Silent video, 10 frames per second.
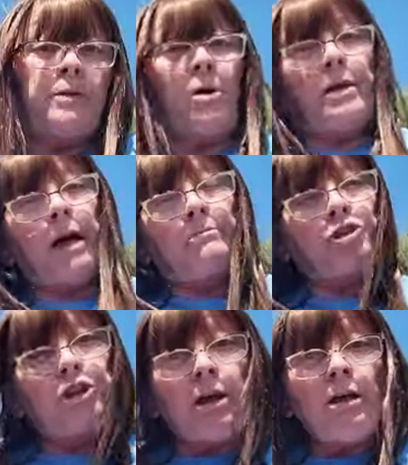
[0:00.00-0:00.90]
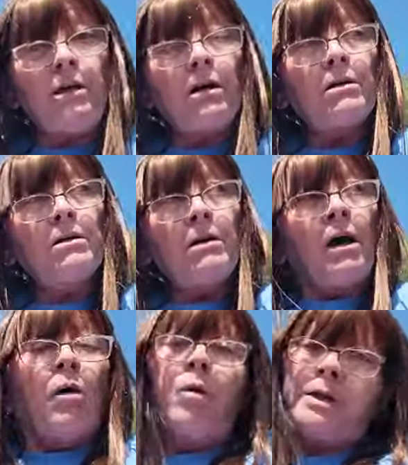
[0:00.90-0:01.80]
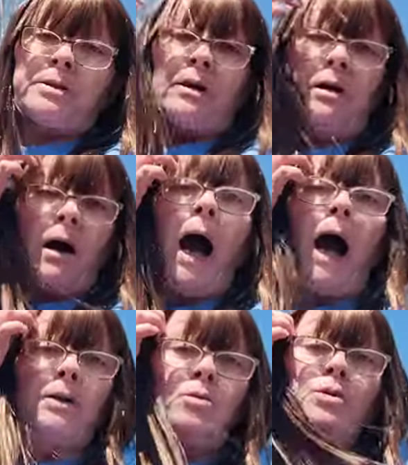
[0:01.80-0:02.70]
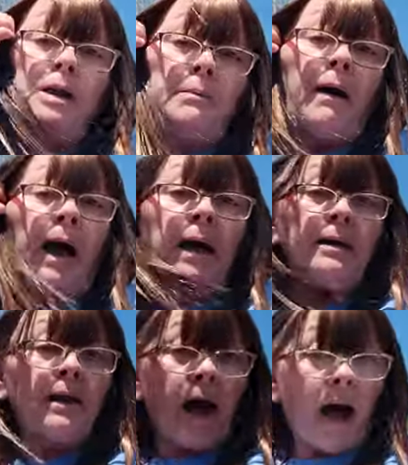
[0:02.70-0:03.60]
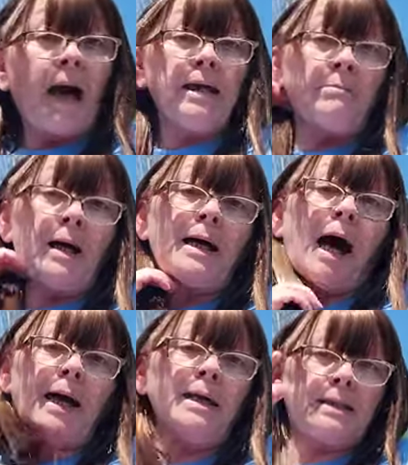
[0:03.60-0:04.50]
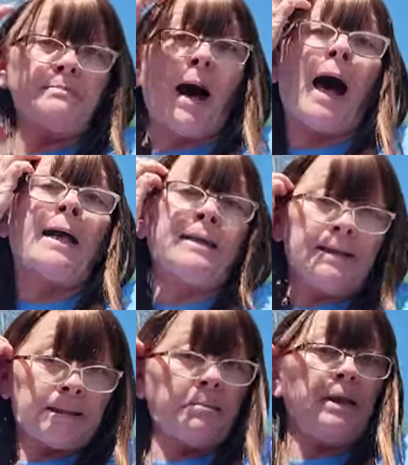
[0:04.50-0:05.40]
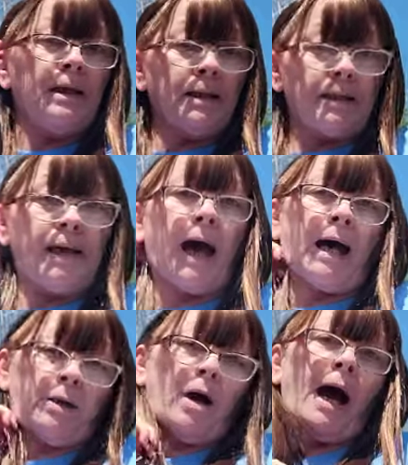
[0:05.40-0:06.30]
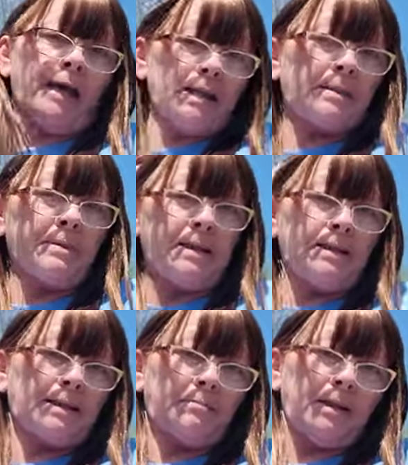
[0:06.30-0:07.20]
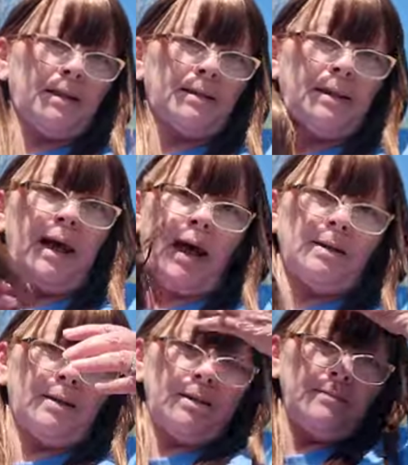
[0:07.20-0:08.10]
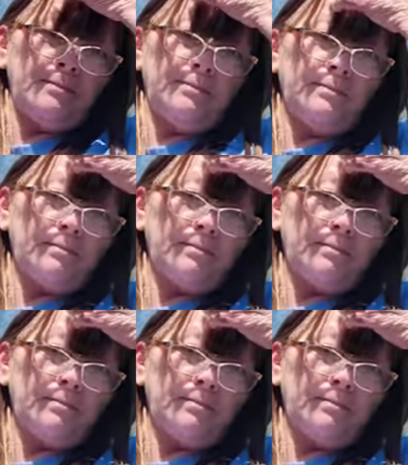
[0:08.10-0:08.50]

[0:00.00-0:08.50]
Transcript: for no damn check, which I do get mine. I get my disability. I do.